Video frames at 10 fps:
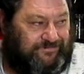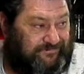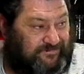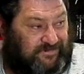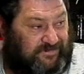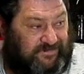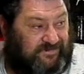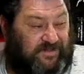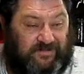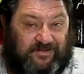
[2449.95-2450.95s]
you know,
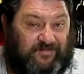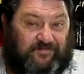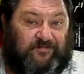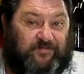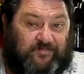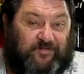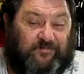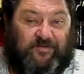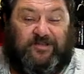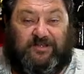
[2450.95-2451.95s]
say from from
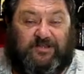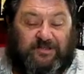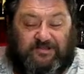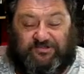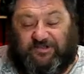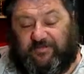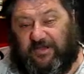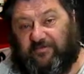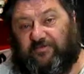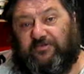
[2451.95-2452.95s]
being cheap
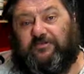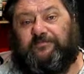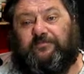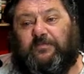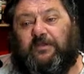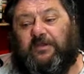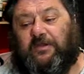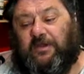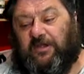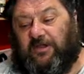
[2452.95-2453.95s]
home brew
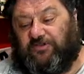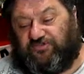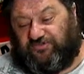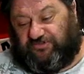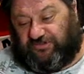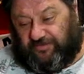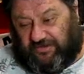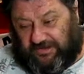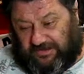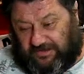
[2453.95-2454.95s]
to
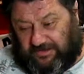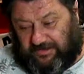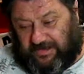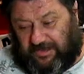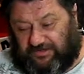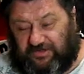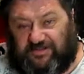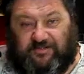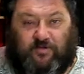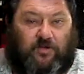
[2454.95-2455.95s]
being you know
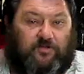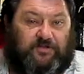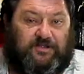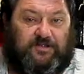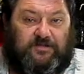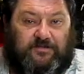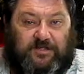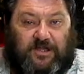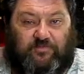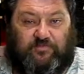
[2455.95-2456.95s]
decent quality you
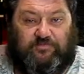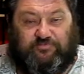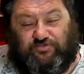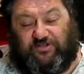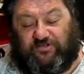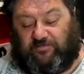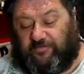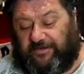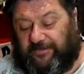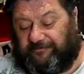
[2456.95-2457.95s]
know drinkable
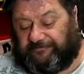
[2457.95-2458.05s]
beer.